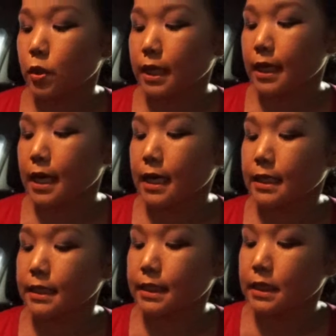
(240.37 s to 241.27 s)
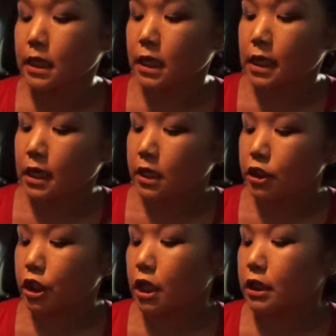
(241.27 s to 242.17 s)
it has
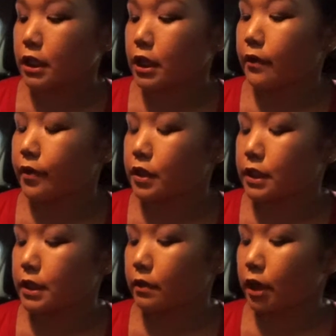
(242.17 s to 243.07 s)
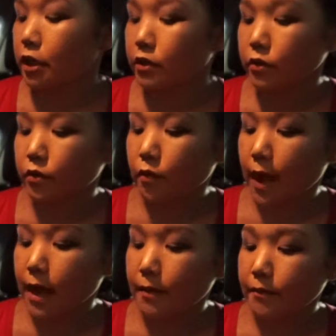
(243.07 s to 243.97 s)
chocolate covered cereal,
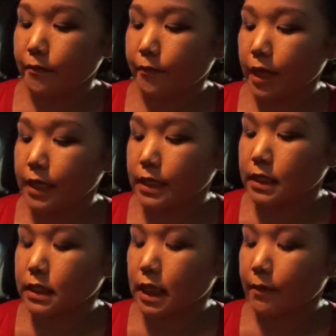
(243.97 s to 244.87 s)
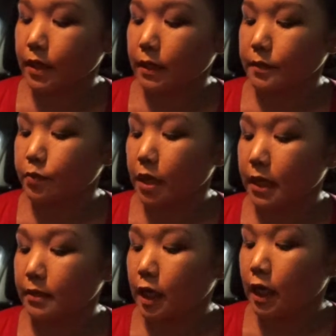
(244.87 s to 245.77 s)
graham bites, M&M's
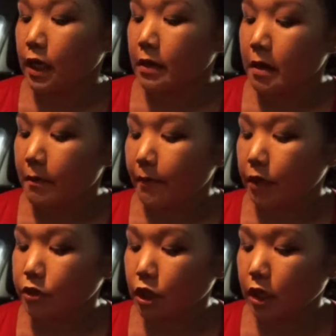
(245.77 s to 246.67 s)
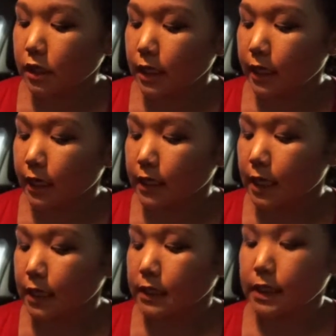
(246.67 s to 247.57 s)
brand milk chocolate, and
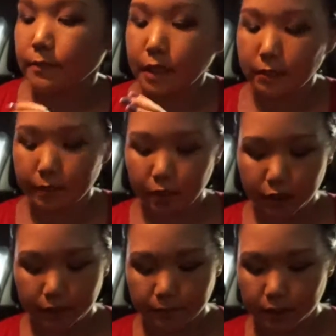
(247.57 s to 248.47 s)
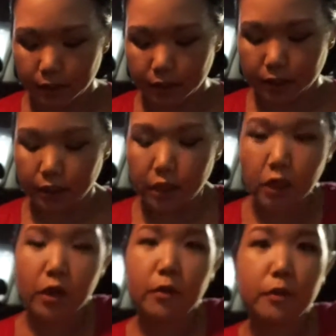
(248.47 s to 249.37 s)
candies and peanut butter cups.
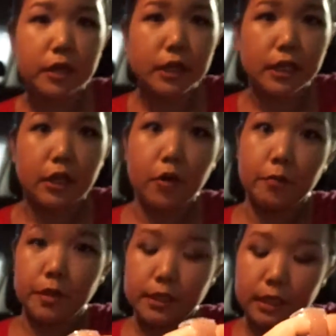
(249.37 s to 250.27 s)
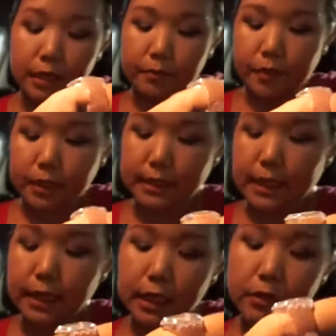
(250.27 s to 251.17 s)
We're gonna open this up because I
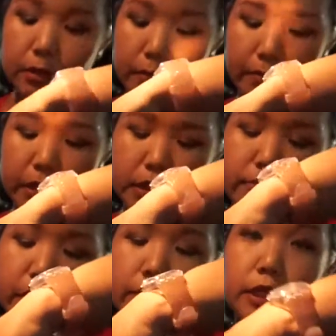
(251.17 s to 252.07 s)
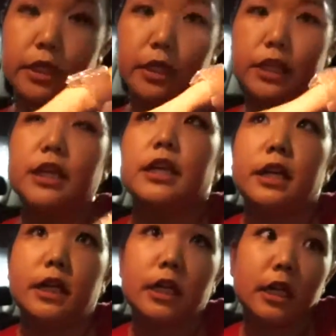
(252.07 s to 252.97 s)
think I remember this being really good.
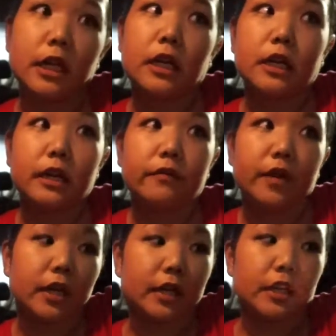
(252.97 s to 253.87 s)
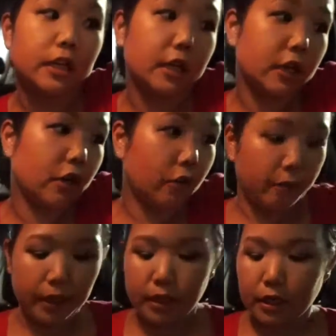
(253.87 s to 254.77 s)
If I can get it
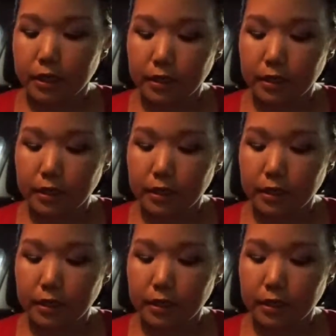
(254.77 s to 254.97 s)
open.